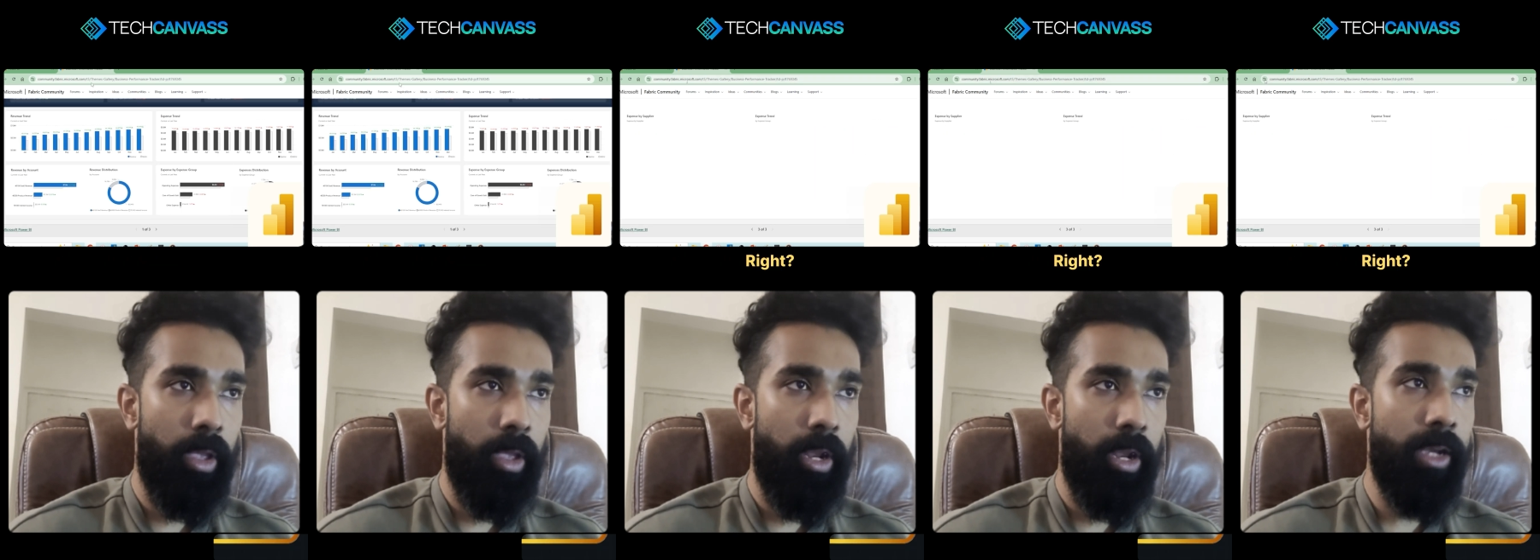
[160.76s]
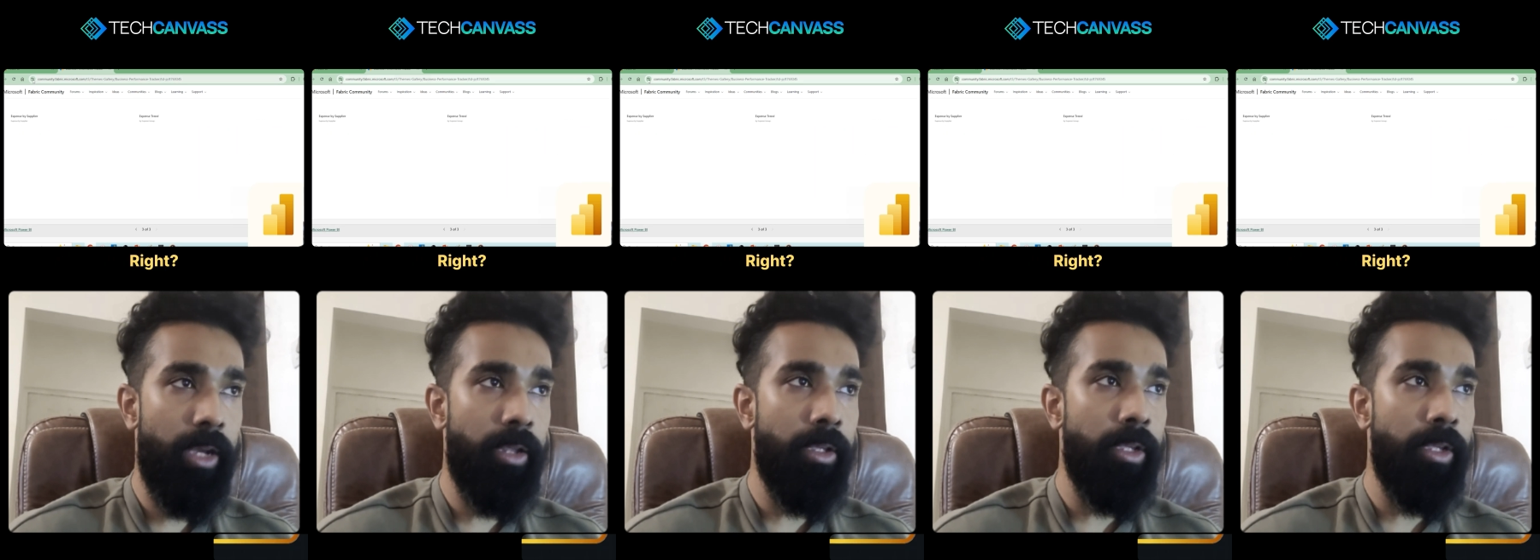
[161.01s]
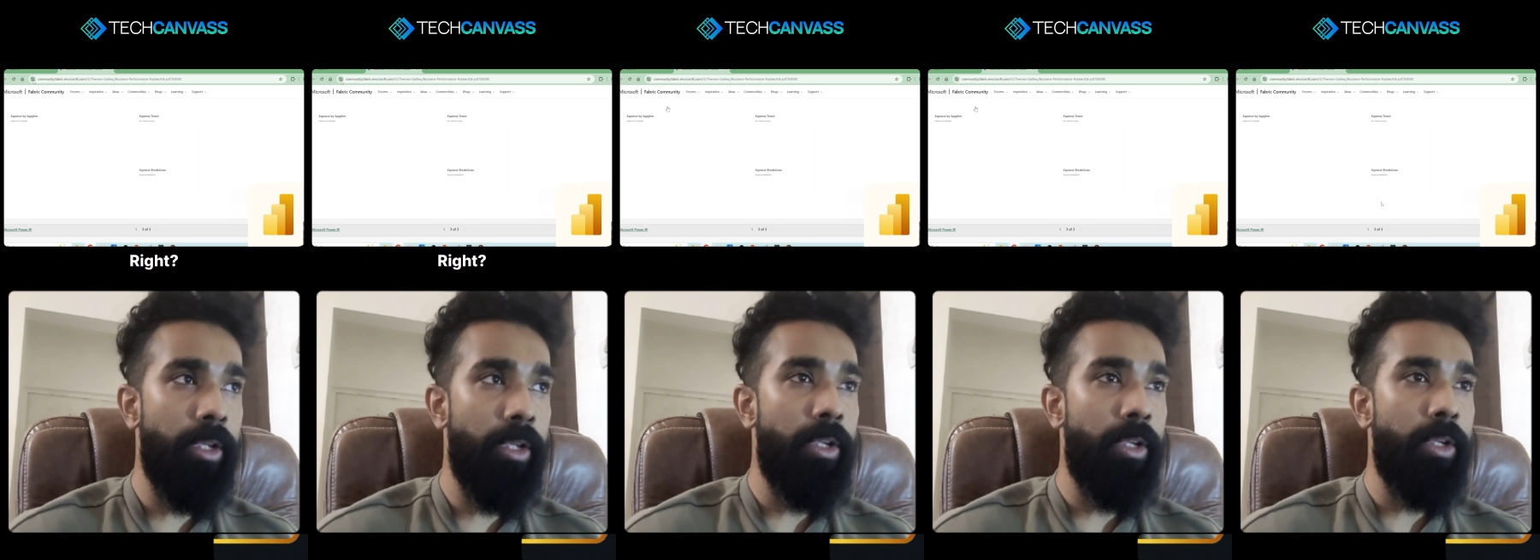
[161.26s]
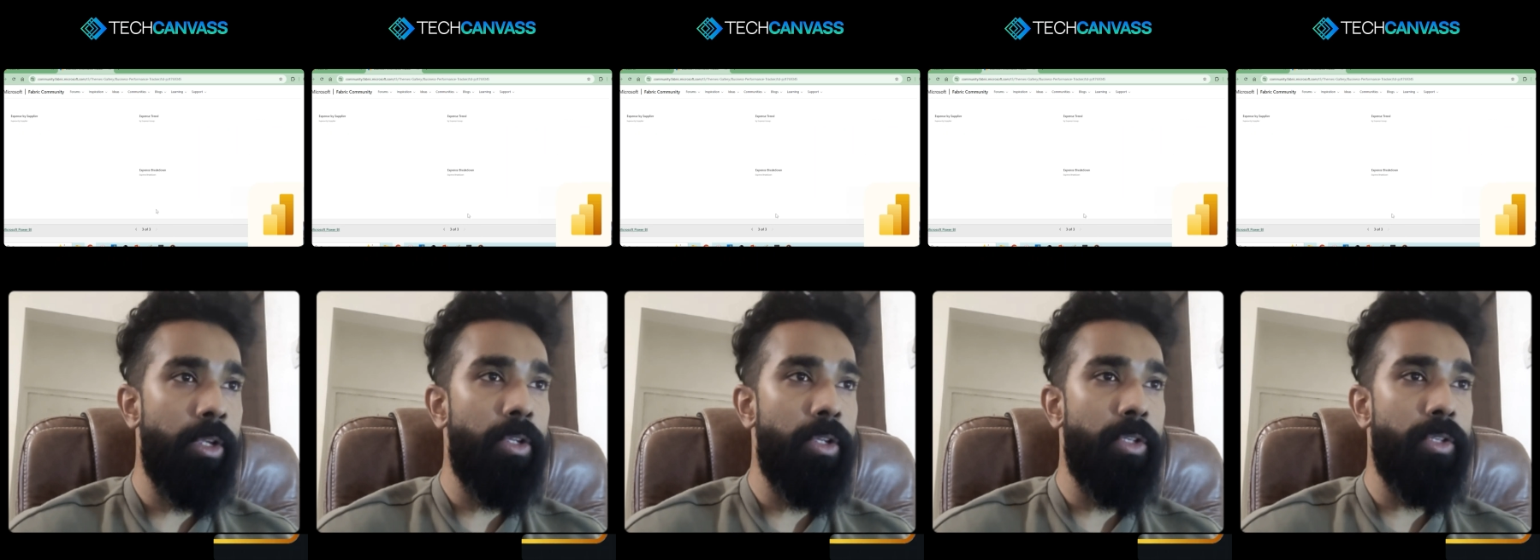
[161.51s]
right
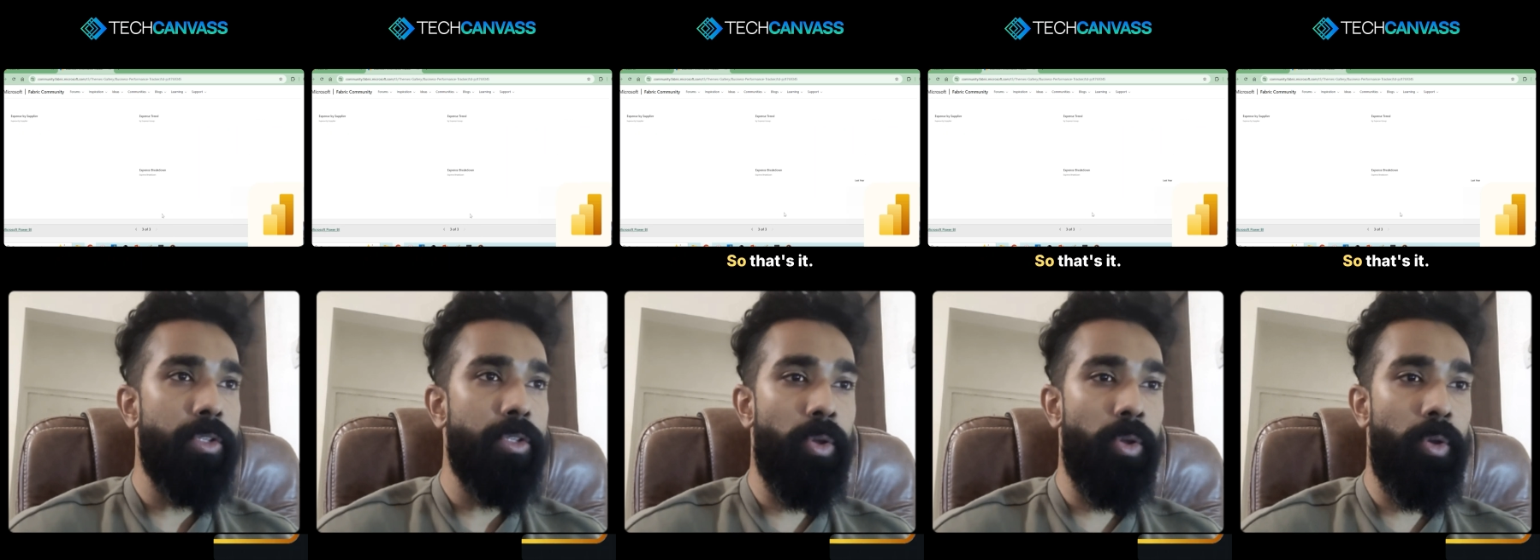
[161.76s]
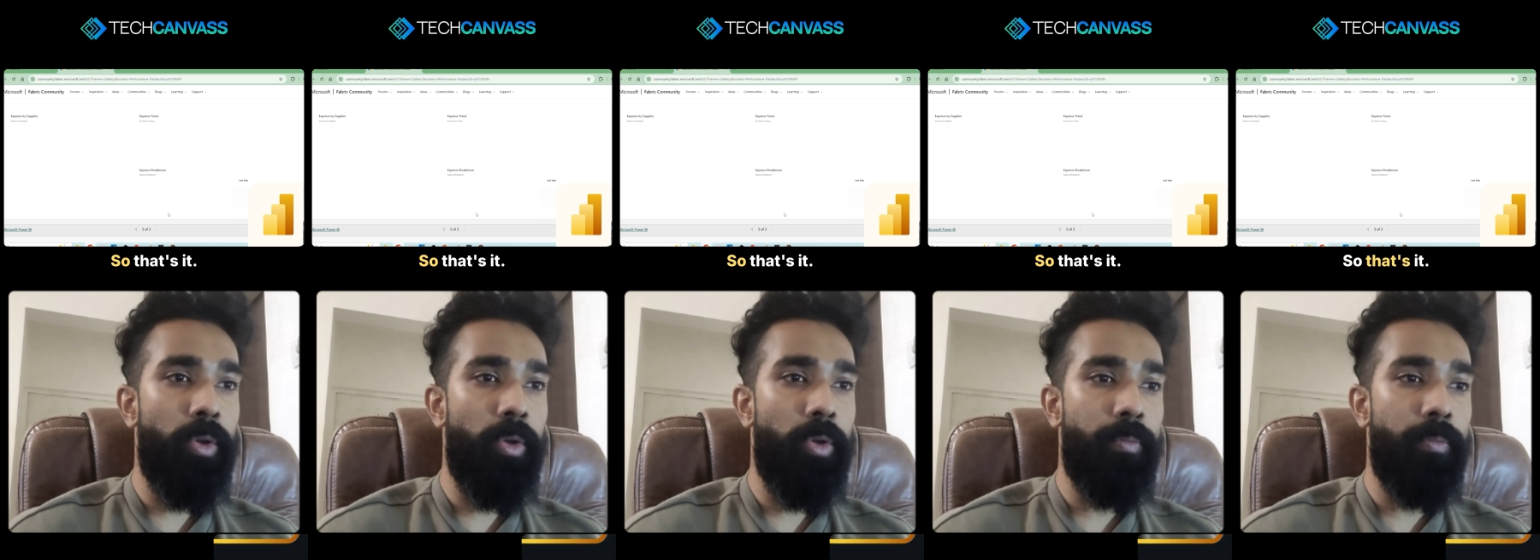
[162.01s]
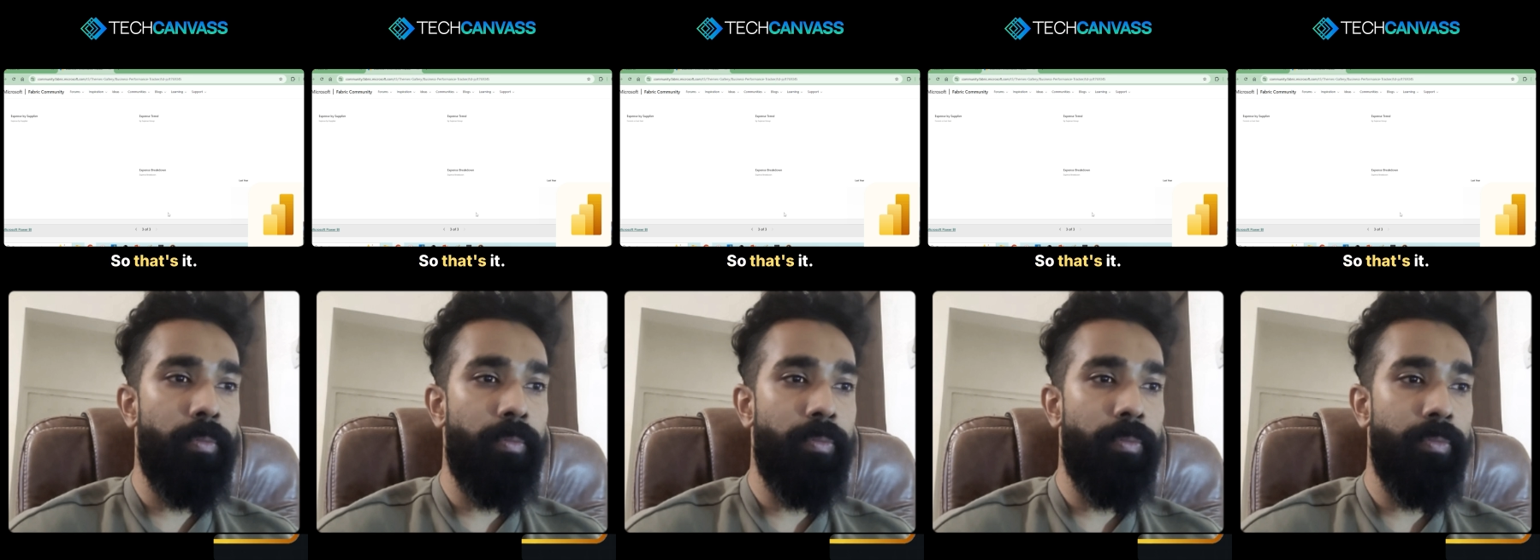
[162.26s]
so